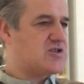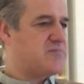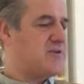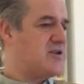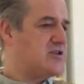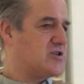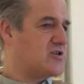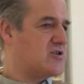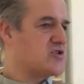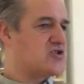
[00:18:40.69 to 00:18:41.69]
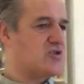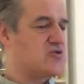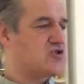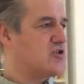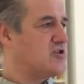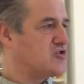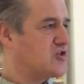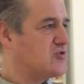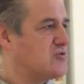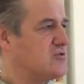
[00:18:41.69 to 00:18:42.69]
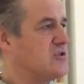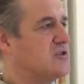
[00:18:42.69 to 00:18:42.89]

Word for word: the political and sociological